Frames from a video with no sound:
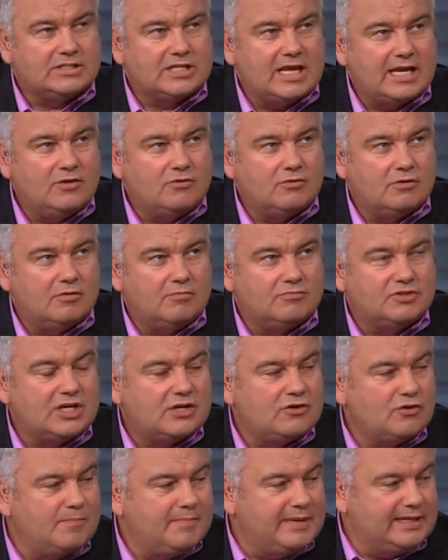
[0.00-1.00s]
Say
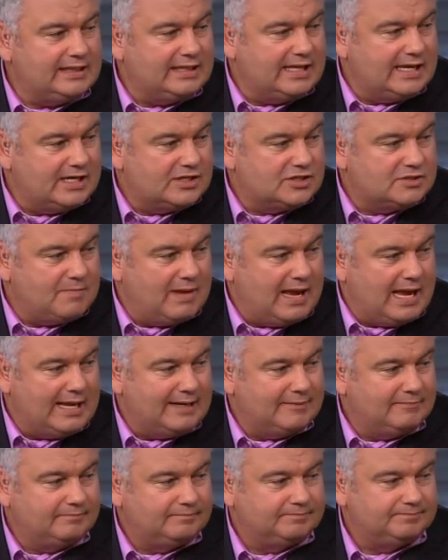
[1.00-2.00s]
you're a middle-aged
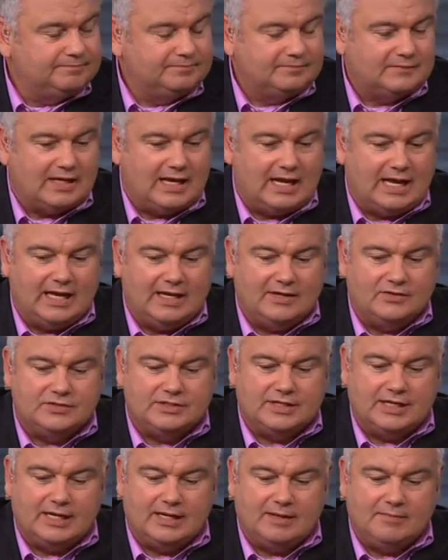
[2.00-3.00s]
man,
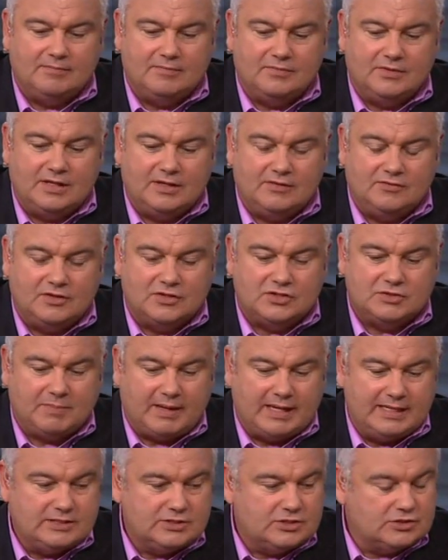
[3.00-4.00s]
and the
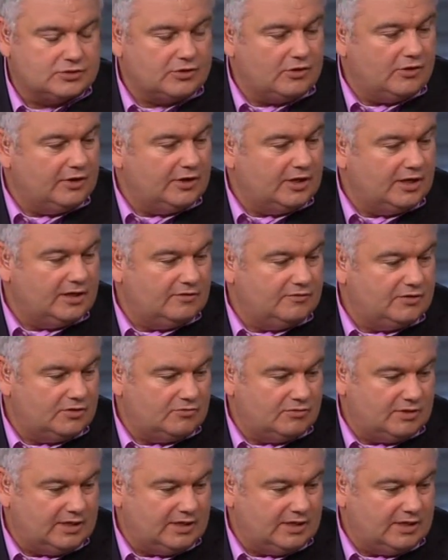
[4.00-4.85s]
spice has gone out of